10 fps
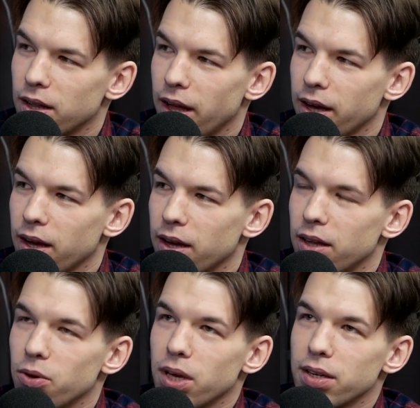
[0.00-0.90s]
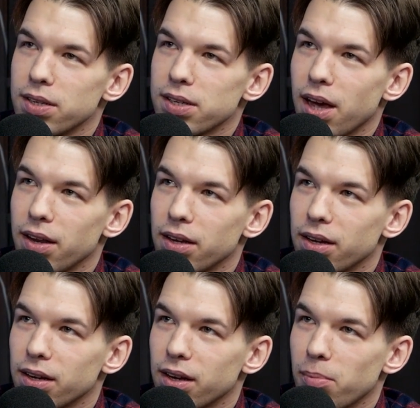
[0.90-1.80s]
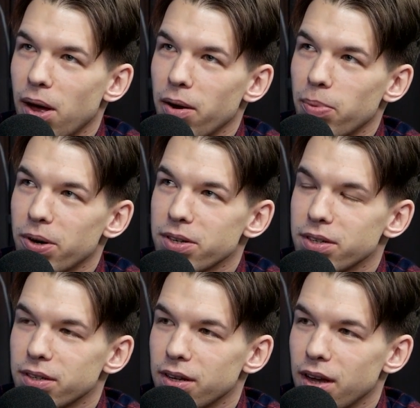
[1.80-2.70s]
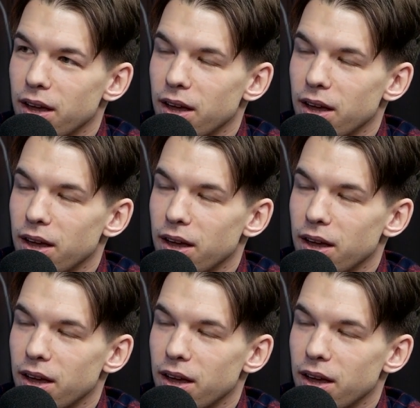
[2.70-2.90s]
Like, you can decide about a person